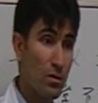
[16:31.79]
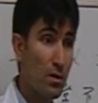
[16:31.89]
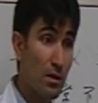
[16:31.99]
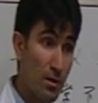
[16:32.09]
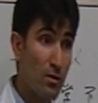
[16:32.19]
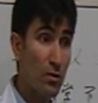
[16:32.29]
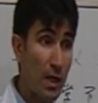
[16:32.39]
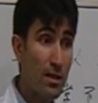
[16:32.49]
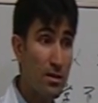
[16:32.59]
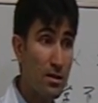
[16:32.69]
in the
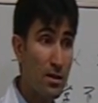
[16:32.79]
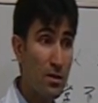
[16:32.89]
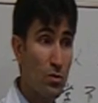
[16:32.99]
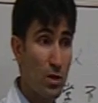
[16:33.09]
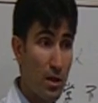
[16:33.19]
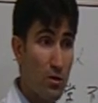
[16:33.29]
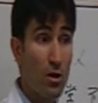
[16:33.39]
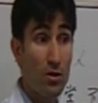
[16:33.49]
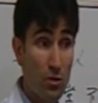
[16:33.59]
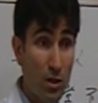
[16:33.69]
United States, when I
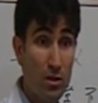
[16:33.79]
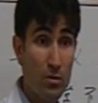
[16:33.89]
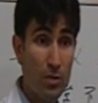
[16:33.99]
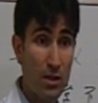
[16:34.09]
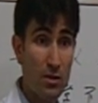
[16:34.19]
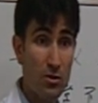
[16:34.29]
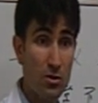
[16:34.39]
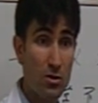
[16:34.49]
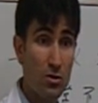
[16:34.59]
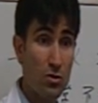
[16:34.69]
talk to other
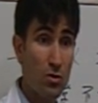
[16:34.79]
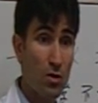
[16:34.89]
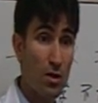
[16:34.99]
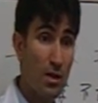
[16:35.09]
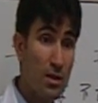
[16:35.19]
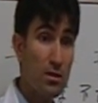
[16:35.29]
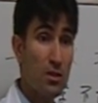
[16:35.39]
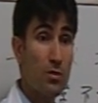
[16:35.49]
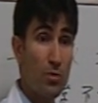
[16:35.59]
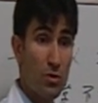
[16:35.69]
practitioners who are less
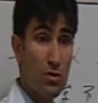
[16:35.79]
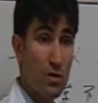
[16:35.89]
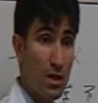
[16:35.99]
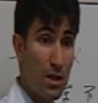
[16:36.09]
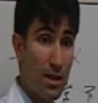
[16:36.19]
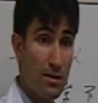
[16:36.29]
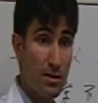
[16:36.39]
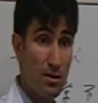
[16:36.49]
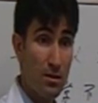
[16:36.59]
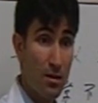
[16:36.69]
exposed to the
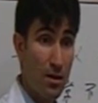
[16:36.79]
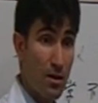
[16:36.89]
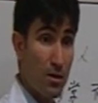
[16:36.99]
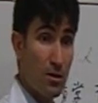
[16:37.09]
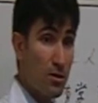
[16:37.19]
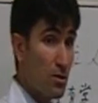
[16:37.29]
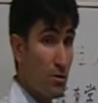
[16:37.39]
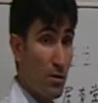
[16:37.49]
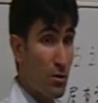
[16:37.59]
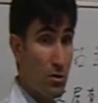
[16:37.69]
classics, this is
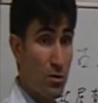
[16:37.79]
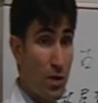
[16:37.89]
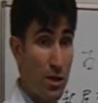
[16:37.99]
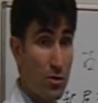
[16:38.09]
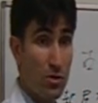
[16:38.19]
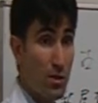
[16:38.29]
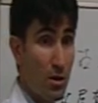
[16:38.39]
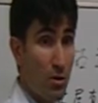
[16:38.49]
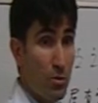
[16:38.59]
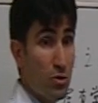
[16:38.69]
very strange. They
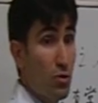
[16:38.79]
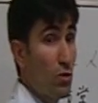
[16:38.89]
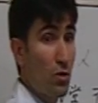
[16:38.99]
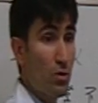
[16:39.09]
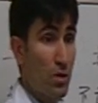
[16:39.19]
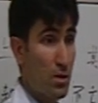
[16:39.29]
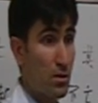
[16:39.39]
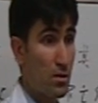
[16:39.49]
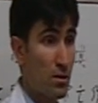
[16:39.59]
almost don't know this.